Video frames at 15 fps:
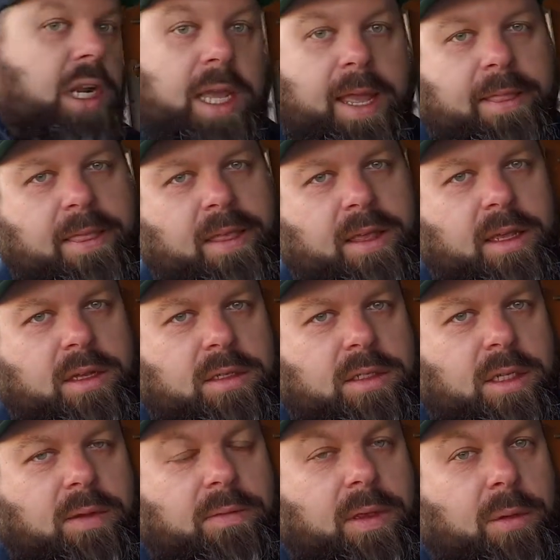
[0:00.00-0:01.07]
get the
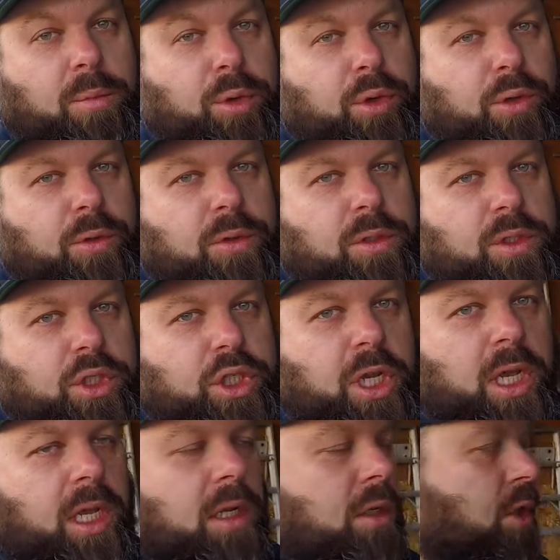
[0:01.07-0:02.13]
CV boot
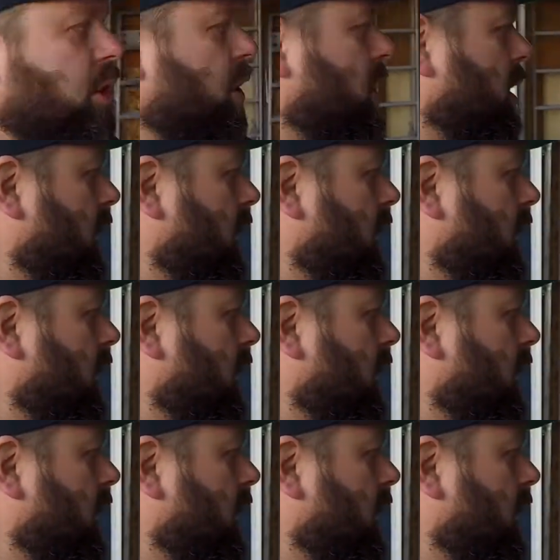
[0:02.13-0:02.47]
changed,